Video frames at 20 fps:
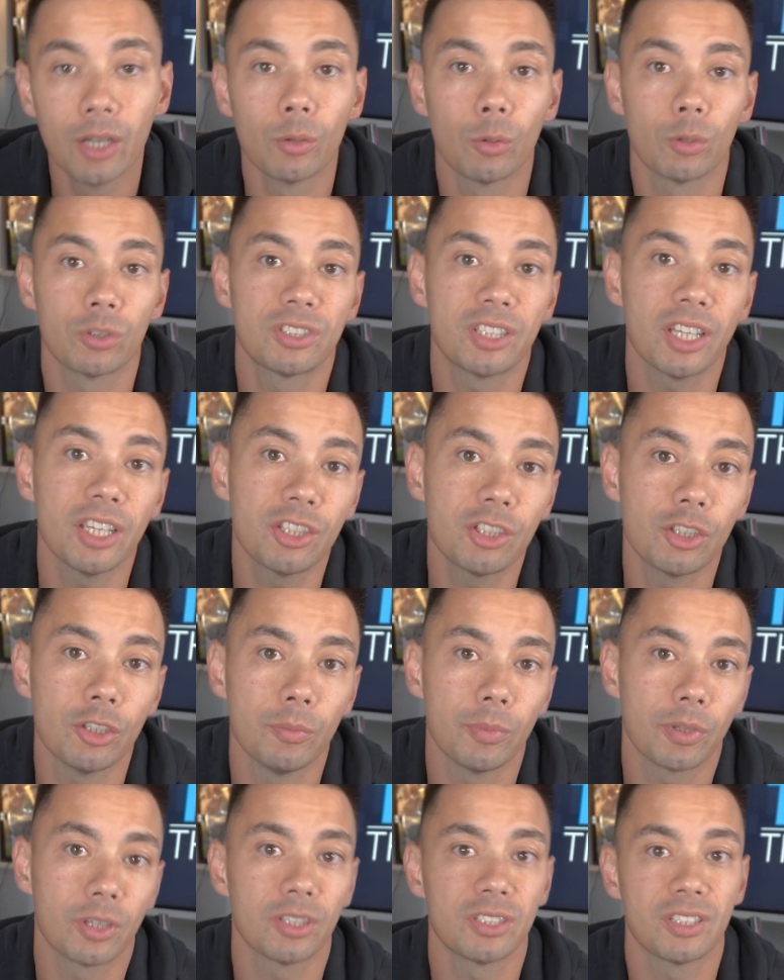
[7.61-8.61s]
Well, stay
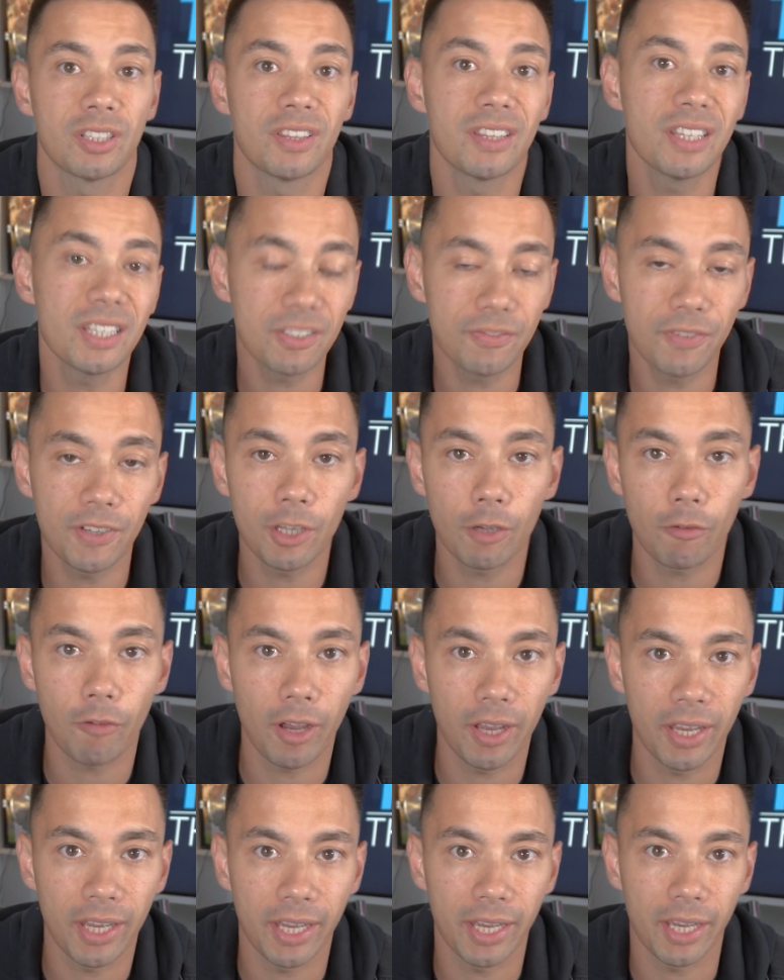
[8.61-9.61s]
tuned because in this video
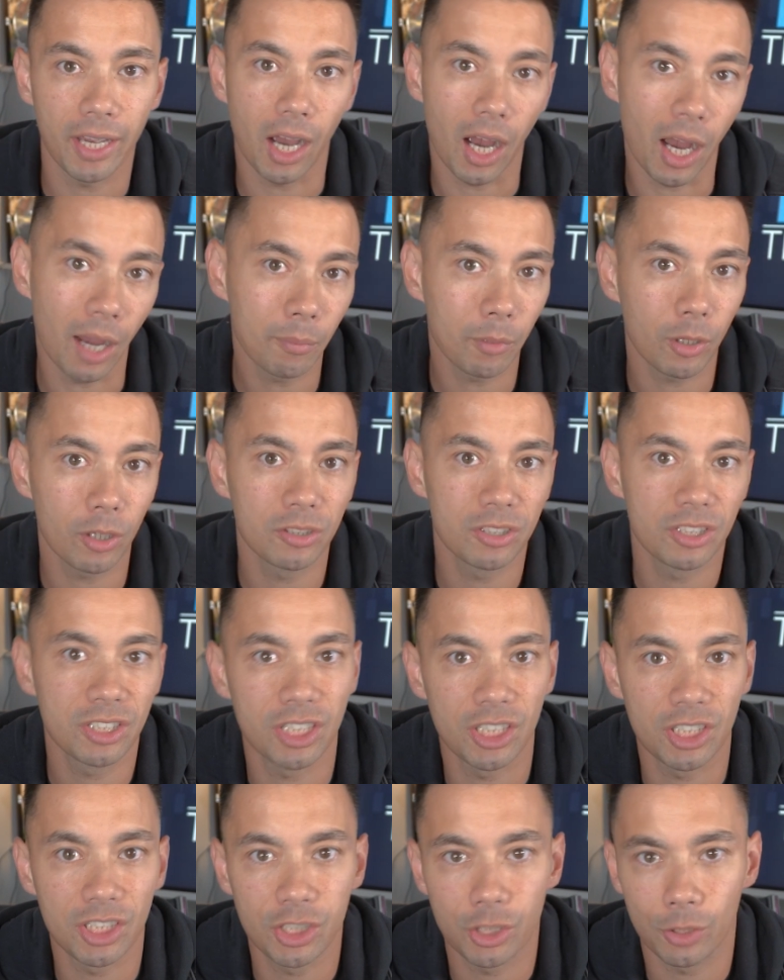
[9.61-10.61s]
right here, I'm going to
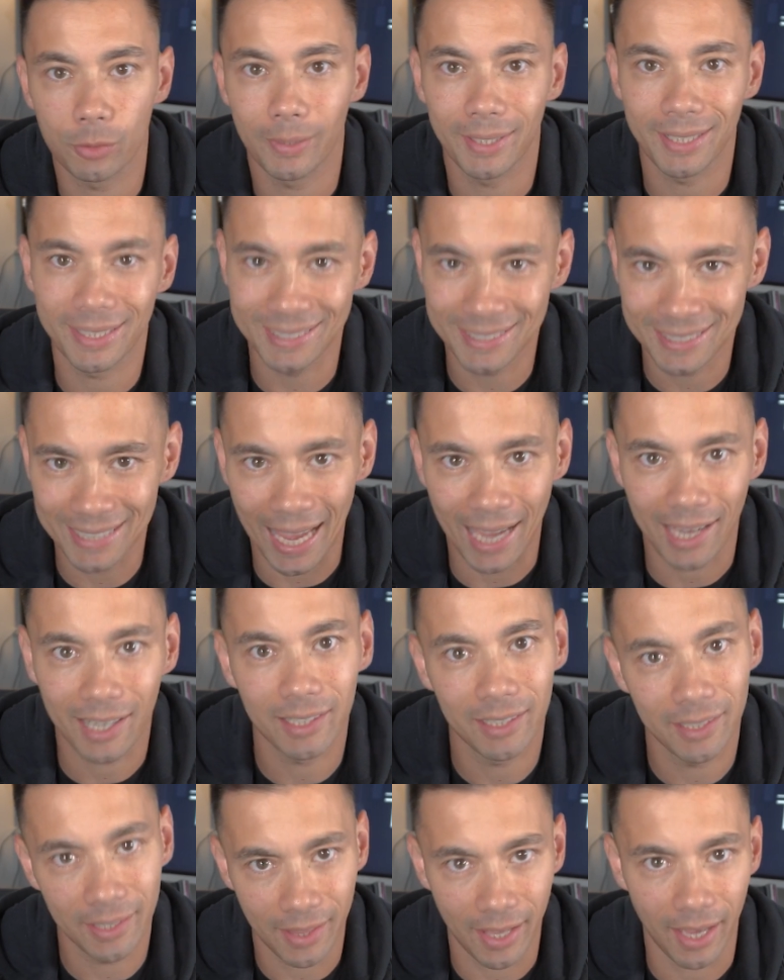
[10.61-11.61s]
teach you
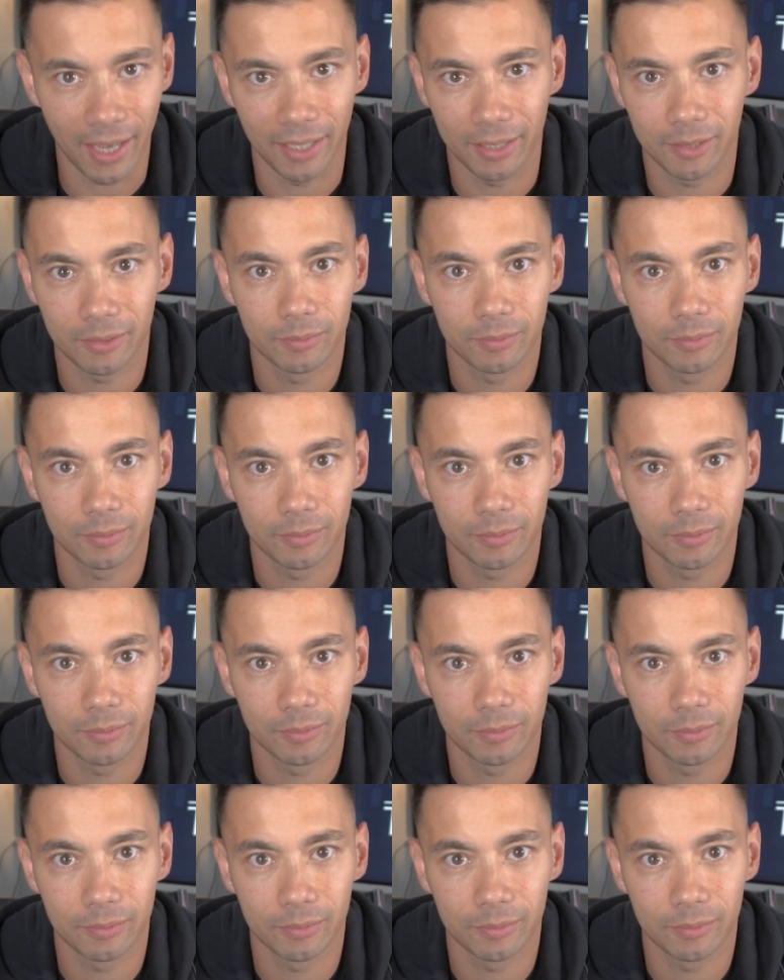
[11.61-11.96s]
exactly that.